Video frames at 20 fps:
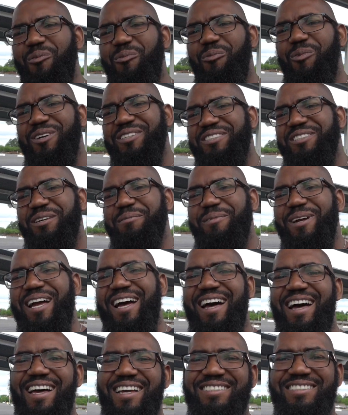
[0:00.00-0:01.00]
What's up,
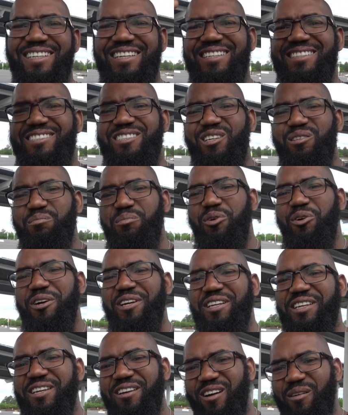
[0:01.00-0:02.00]
guys? It's your
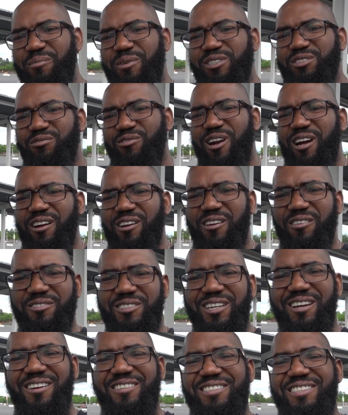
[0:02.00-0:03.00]
boy Keon Mr. Rockoff
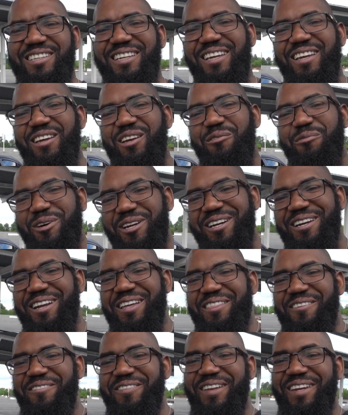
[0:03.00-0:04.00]
Johnson here with
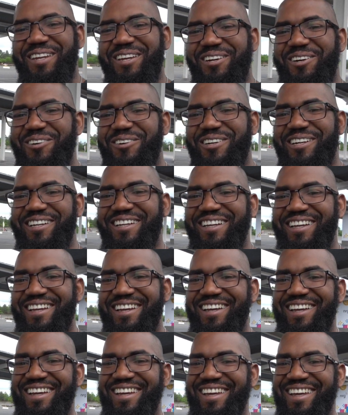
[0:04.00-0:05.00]
another video.
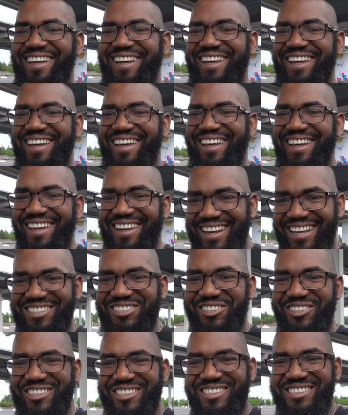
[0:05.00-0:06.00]
And
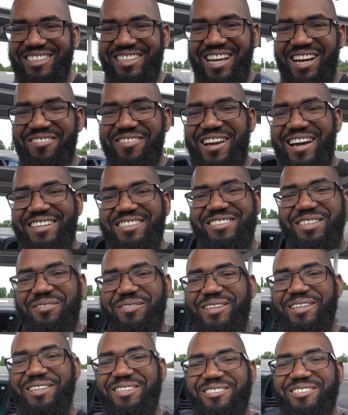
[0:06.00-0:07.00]
as you can see, I've got
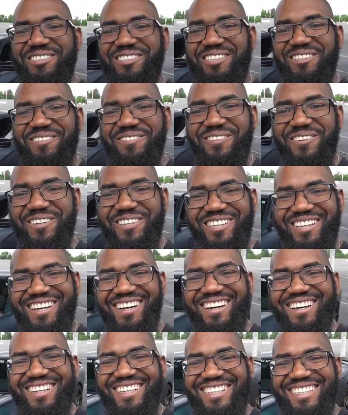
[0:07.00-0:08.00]
something interesting for
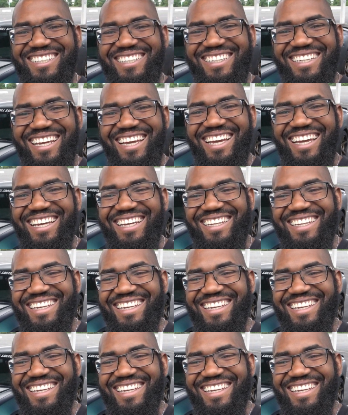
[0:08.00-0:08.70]
y'all today.